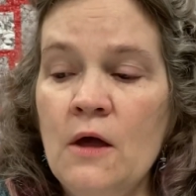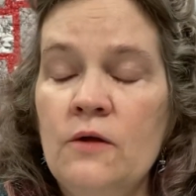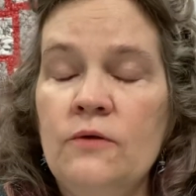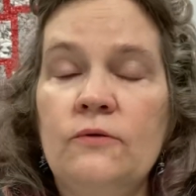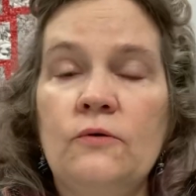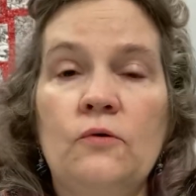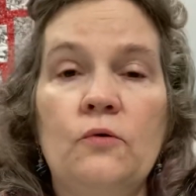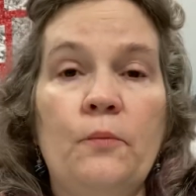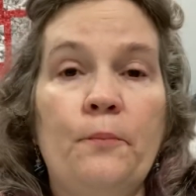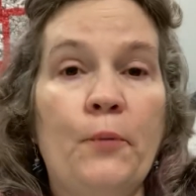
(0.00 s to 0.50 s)

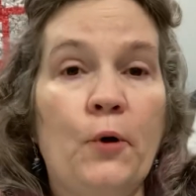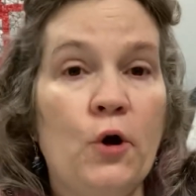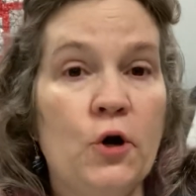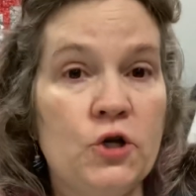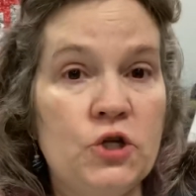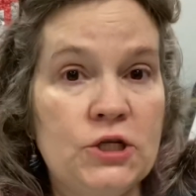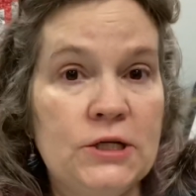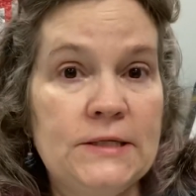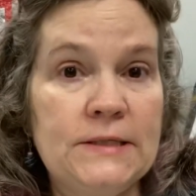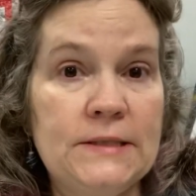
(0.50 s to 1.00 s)
through
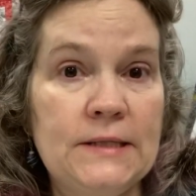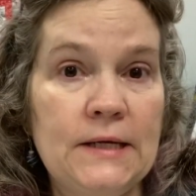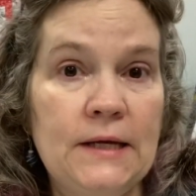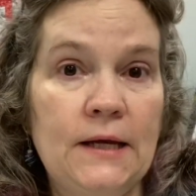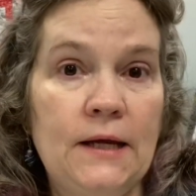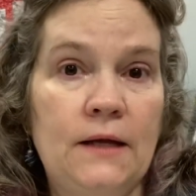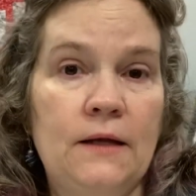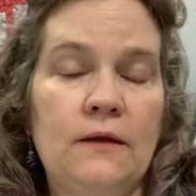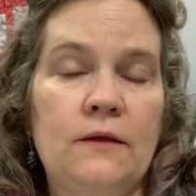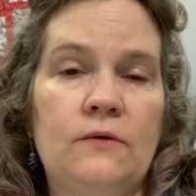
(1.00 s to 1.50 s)

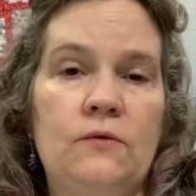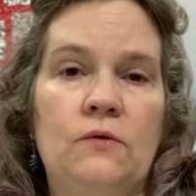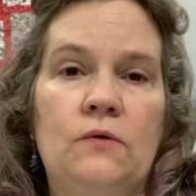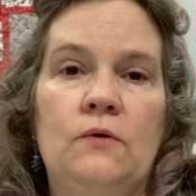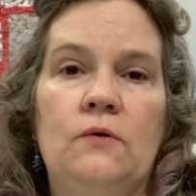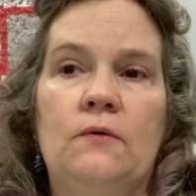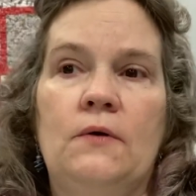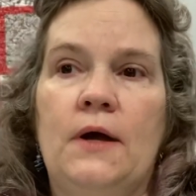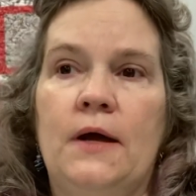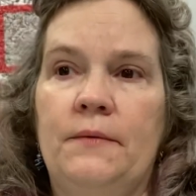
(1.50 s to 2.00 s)
purchasing,
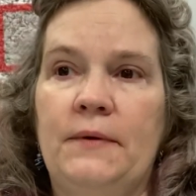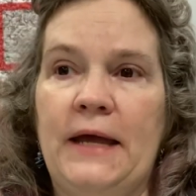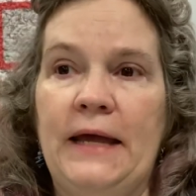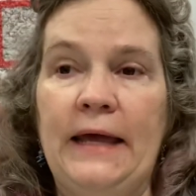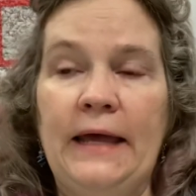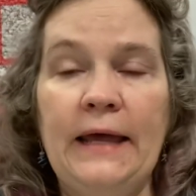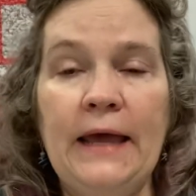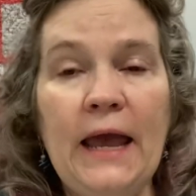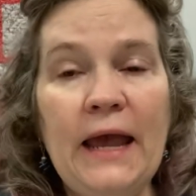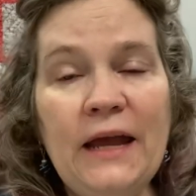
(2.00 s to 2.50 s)
through
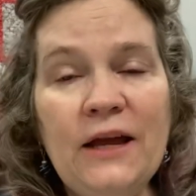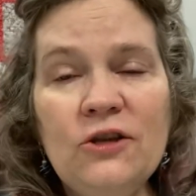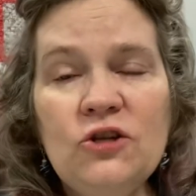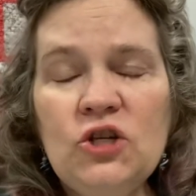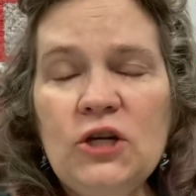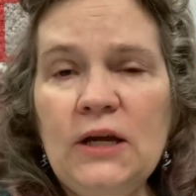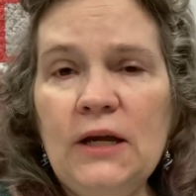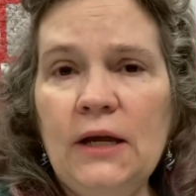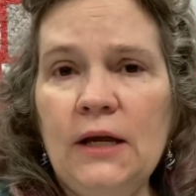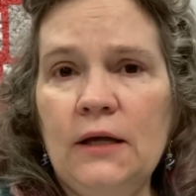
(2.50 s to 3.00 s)

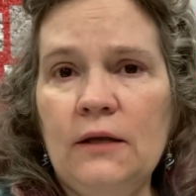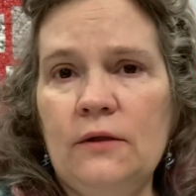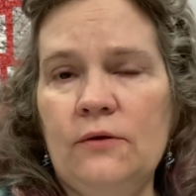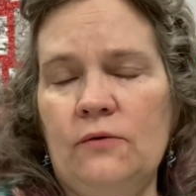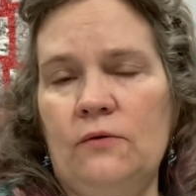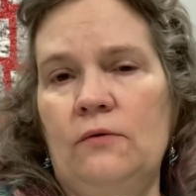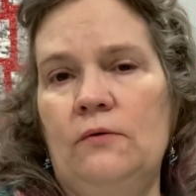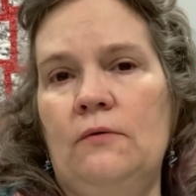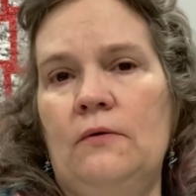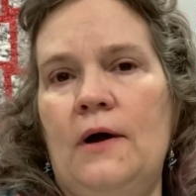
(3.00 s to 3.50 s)
engaging,
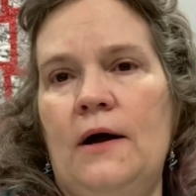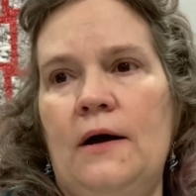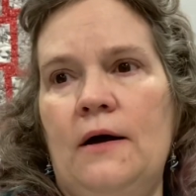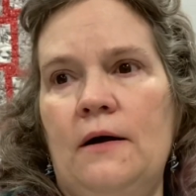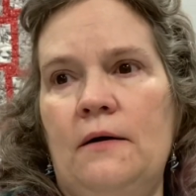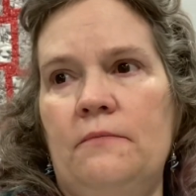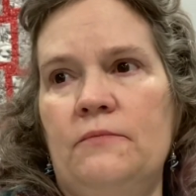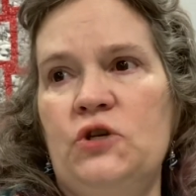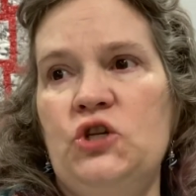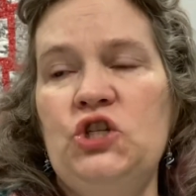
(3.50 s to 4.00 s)
through
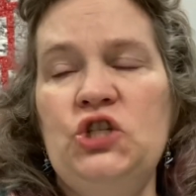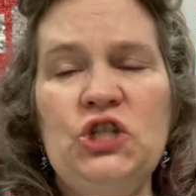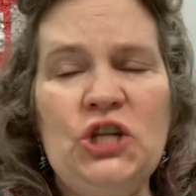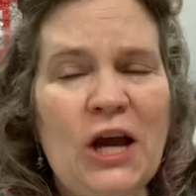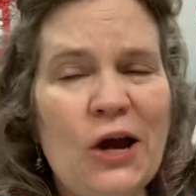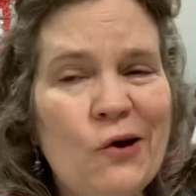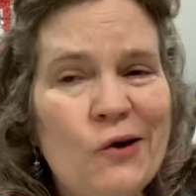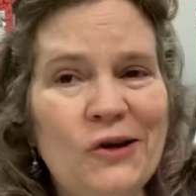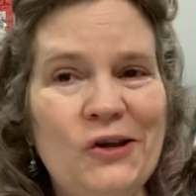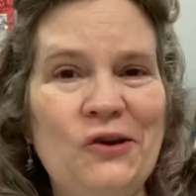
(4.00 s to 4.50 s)

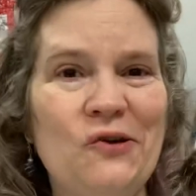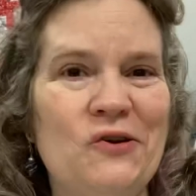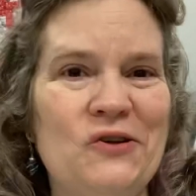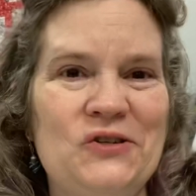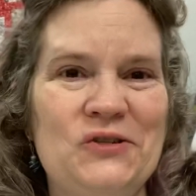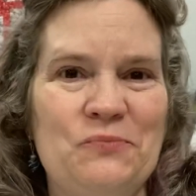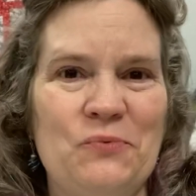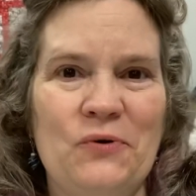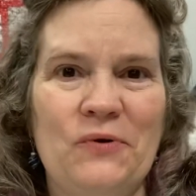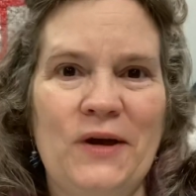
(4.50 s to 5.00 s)
sharing your
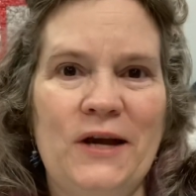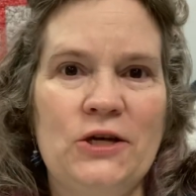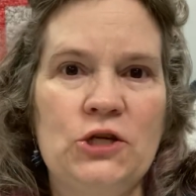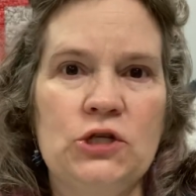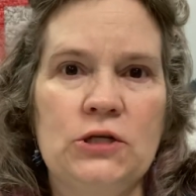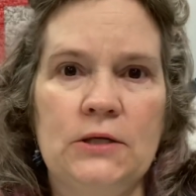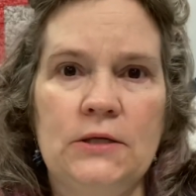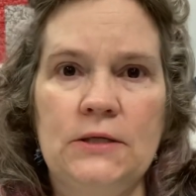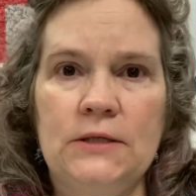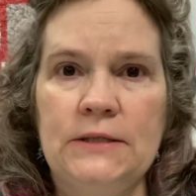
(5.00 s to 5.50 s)

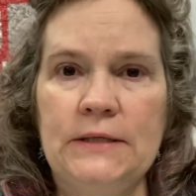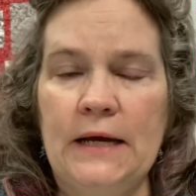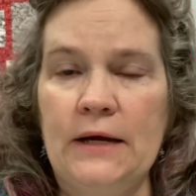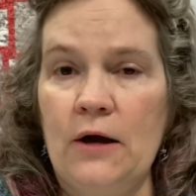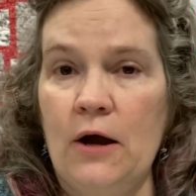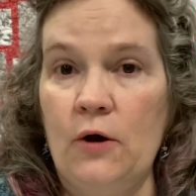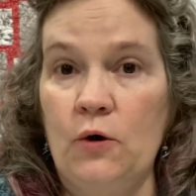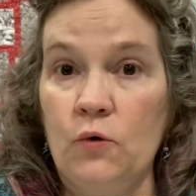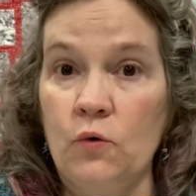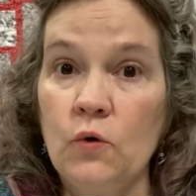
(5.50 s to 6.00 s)
inspirations in
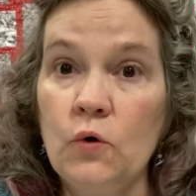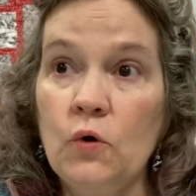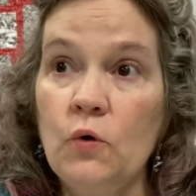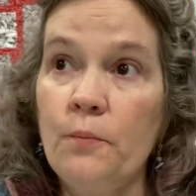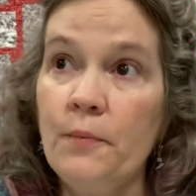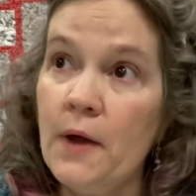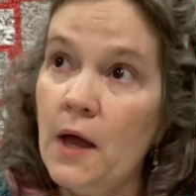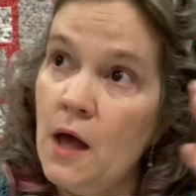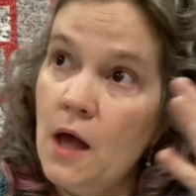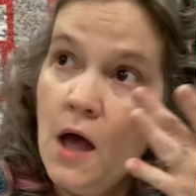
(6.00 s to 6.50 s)
our
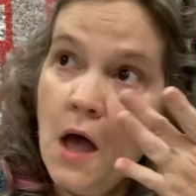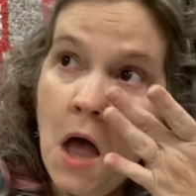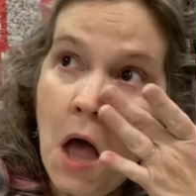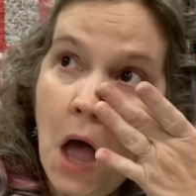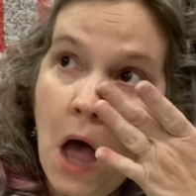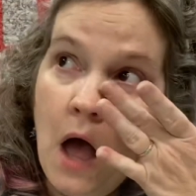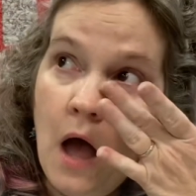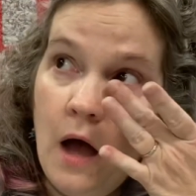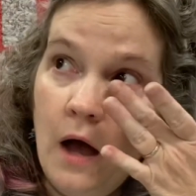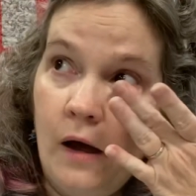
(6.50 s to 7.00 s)
group.
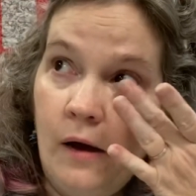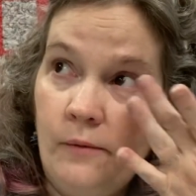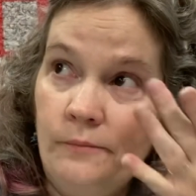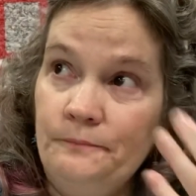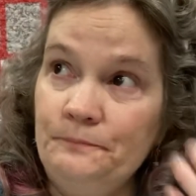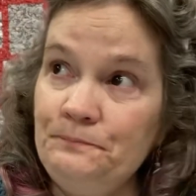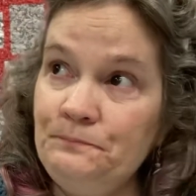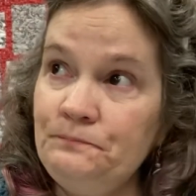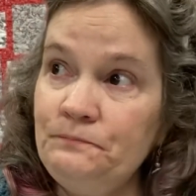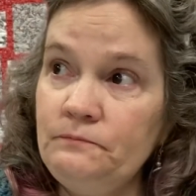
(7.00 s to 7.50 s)

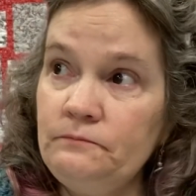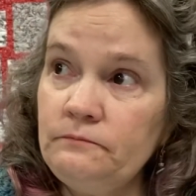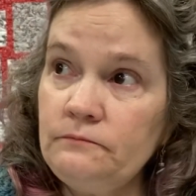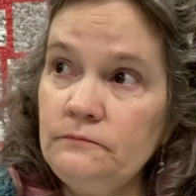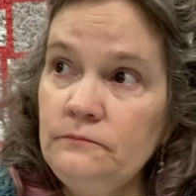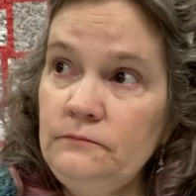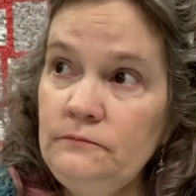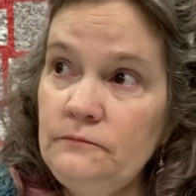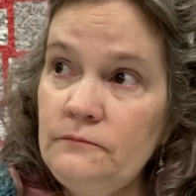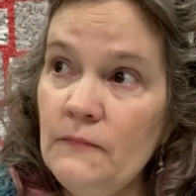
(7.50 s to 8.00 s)

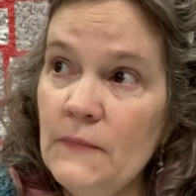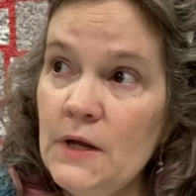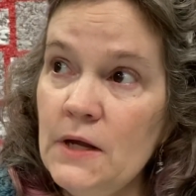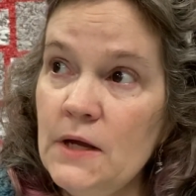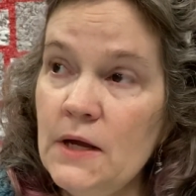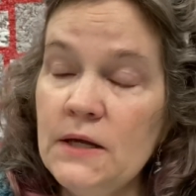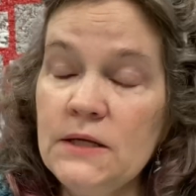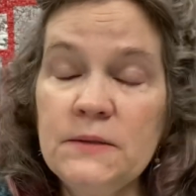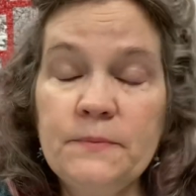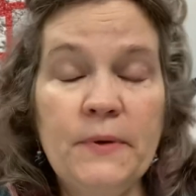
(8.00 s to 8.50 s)

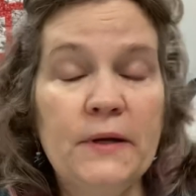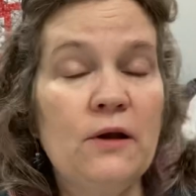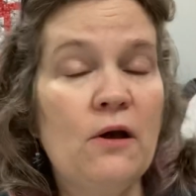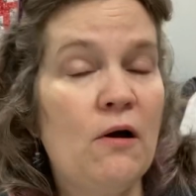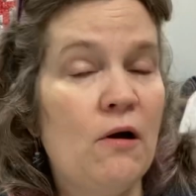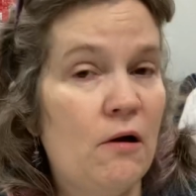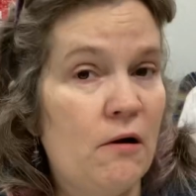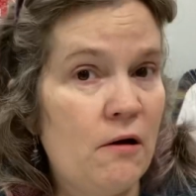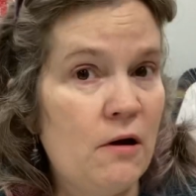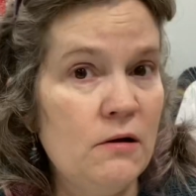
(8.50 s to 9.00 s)
It's been a
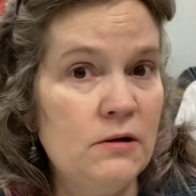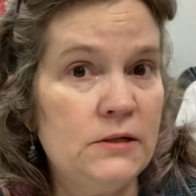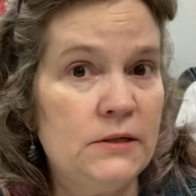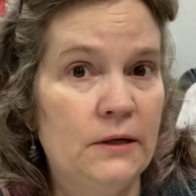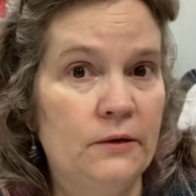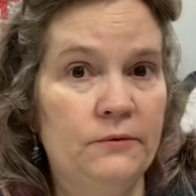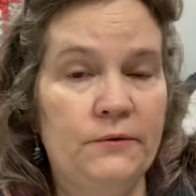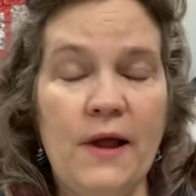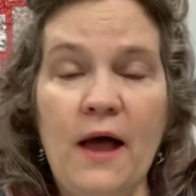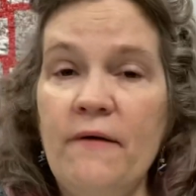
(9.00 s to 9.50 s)
hard
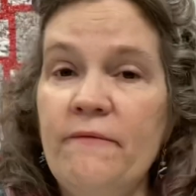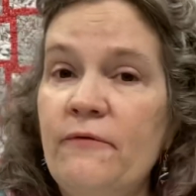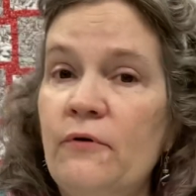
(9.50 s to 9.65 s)
year, not